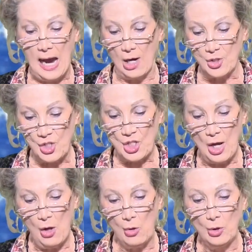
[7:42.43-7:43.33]
Our
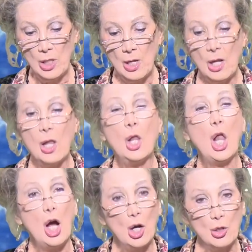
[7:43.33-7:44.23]
soul
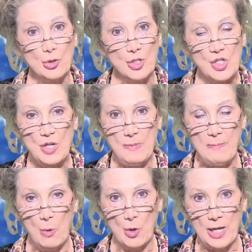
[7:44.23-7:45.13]
learns to
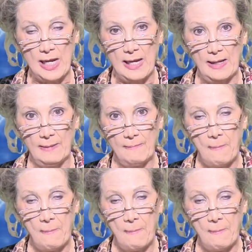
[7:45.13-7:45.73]
be born again.